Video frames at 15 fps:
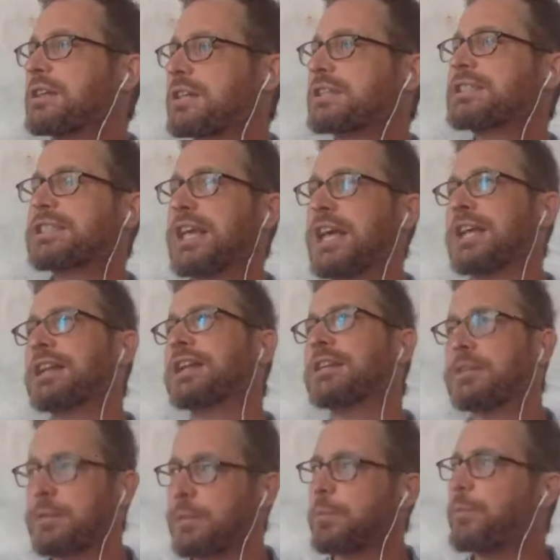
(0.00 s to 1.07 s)

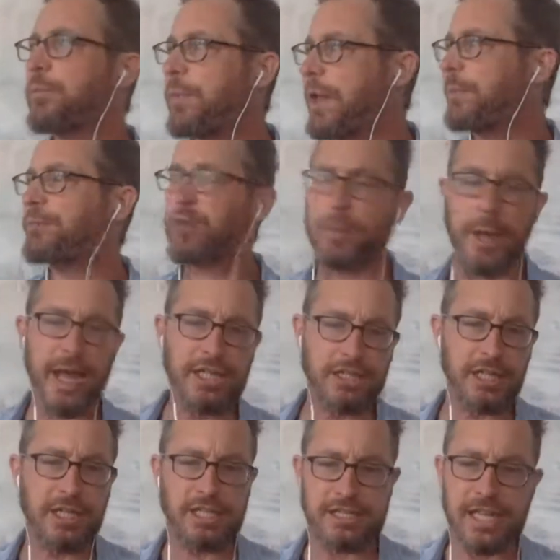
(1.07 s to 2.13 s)
send
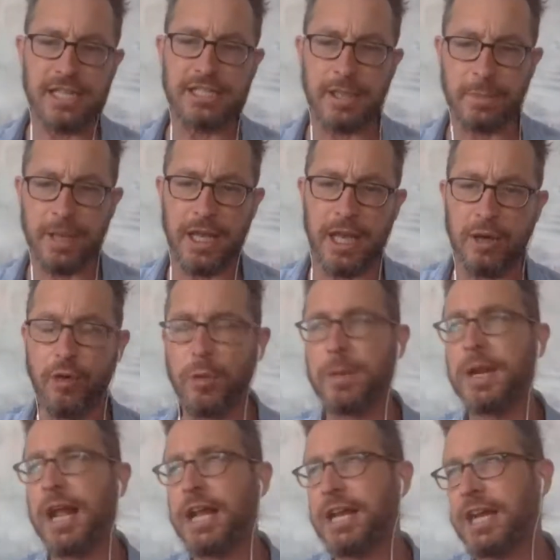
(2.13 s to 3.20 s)
information, to say something
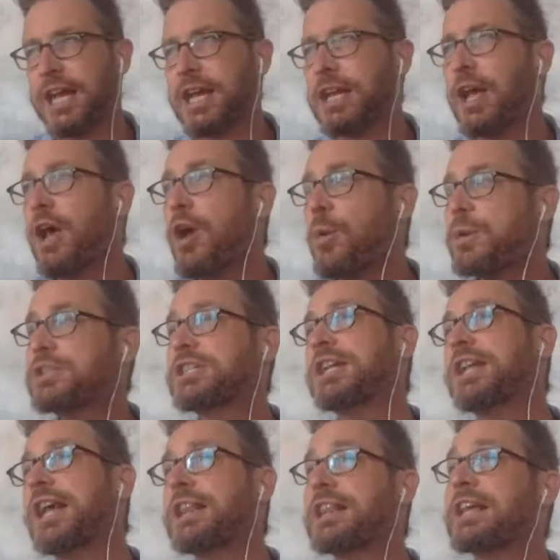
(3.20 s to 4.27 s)
incriminating. And when
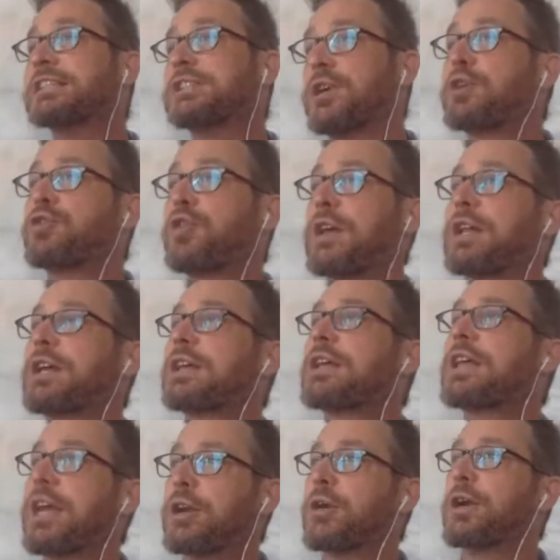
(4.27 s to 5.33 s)
she didn't, they started trying to
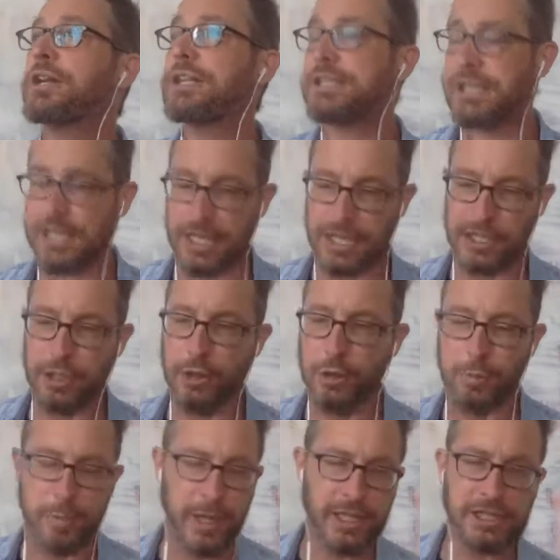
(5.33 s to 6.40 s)
get her into sending
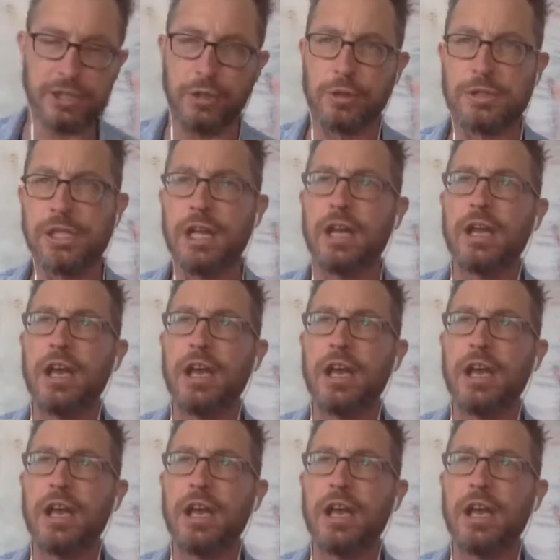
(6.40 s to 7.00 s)
nude pictures,